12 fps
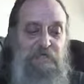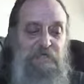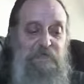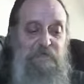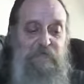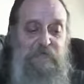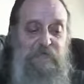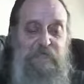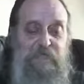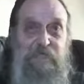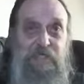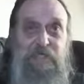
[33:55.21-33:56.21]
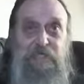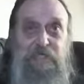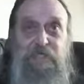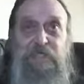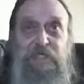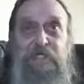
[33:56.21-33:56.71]
to be in the
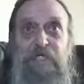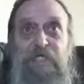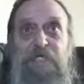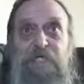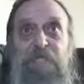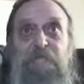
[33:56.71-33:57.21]
millennium.